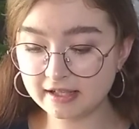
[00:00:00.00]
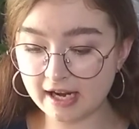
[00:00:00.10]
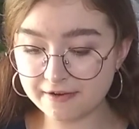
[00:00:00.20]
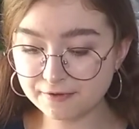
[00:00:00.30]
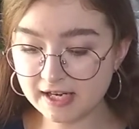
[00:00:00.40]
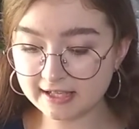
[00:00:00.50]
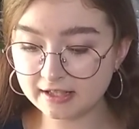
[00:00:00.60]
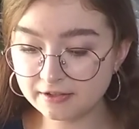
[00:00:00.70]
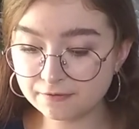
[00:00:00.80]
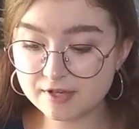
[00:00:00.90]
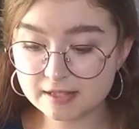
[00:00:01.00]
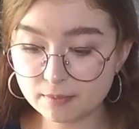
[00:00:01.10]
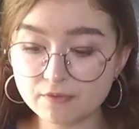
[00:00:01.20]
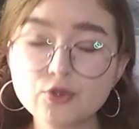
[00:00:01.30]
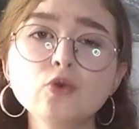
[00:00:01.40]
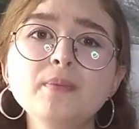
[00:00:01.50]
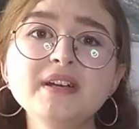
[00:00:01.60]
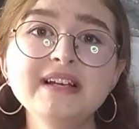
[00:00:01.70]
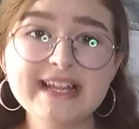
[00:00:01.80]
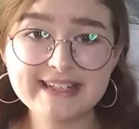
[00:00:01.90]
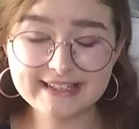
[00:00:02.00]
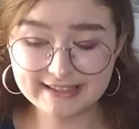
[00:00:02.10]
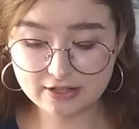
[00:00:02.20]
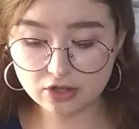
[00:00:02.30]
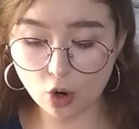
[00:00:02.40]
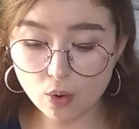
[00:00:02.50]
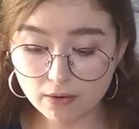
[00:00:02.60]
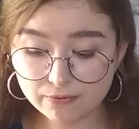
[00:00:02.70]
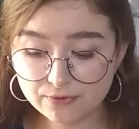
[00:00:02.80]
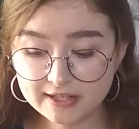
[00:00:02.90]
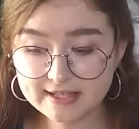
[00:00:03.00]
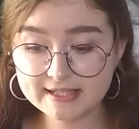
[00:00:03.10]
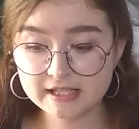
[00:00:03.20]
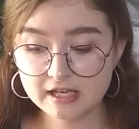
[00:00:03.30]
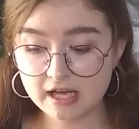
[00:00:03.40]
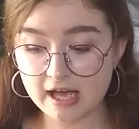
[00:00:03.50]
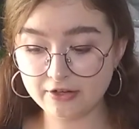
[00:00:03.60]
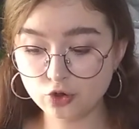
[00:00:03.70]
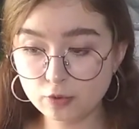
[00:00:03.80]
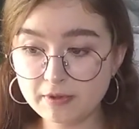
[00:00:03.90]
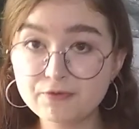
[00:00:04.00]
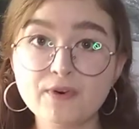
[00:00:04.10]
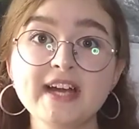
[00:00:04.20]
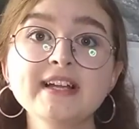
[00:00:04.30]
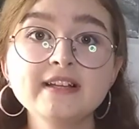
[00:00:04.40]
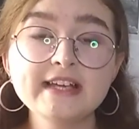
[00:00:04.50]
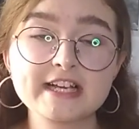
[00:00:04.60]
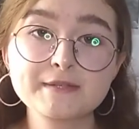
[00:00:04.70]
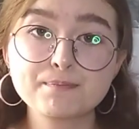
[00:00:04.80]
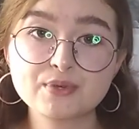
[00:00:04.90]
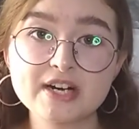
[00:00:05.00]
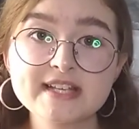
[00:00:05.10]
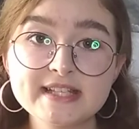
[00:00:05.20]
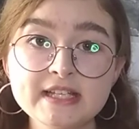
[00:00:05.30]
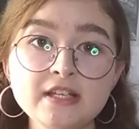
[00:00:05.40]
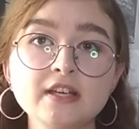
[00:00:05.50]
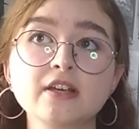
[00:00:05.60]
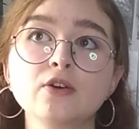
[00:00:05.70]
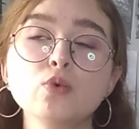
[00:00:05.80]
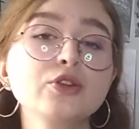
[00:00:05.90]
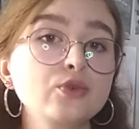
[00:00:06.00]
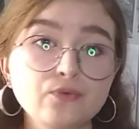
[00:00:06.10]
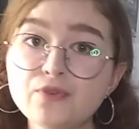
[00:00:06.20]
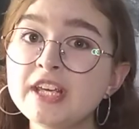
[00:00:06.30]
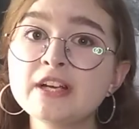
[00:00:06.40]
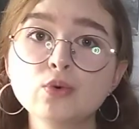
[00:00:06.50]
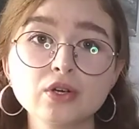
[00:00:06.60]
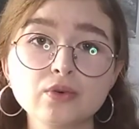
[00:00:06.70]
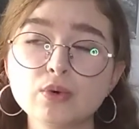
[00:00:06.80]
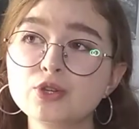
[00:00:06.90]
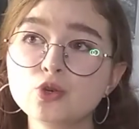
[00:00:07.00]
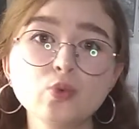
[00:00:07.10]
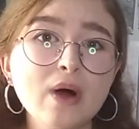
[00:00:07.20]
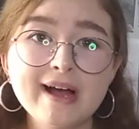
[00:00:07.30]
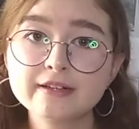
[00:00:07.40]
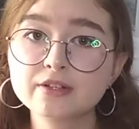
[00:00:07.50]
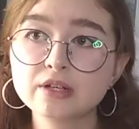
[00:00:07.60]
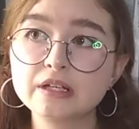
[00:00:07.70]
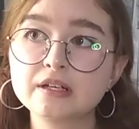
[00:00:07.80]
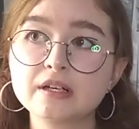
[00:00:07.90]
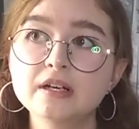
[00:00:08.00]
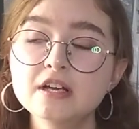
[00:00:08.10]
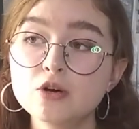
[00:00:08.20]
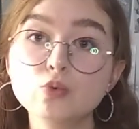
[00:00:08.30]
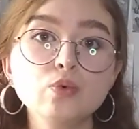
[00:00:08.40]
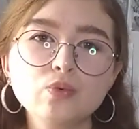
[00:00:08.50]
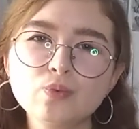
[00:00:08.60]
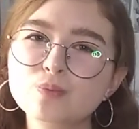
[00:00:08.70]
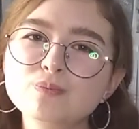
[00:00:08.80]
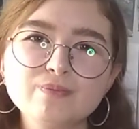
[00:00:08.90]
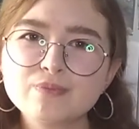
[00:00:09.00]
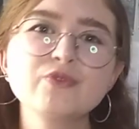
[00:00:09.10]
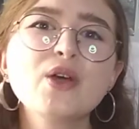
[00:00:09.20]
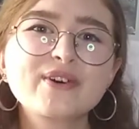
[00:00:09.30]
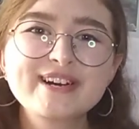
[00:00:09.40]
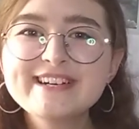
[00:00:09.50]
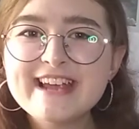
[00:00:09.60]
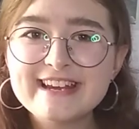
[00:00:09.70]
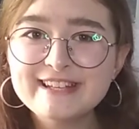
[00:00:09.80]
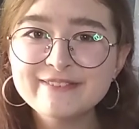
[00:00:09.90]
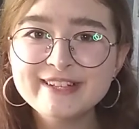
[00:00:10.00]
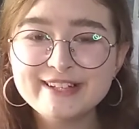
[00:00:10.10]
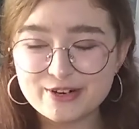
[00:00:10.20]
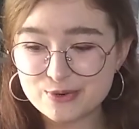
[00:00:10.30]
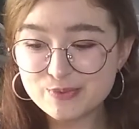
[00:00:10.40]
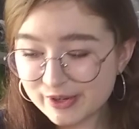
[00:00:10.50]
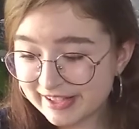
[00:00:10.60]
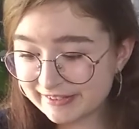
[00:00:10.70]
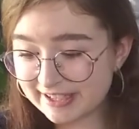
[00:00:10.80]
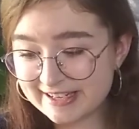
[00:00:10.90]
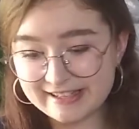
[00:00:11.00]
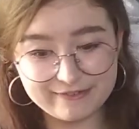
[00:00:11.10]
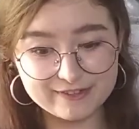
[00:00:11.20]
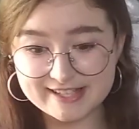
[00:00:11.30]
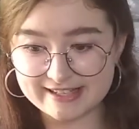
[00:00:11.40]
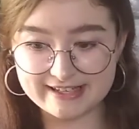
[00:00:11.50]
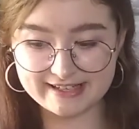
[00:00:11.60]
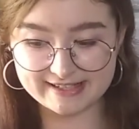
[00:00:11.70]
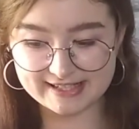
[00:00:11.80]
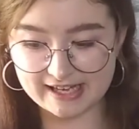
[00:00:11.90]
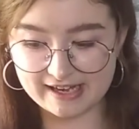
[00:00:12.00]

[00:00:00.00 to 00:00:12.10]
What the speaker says: I feel like in this month you'll be letting go of this, and you'll be finally expressing what you think, what you want, your creativity or whatever really this is.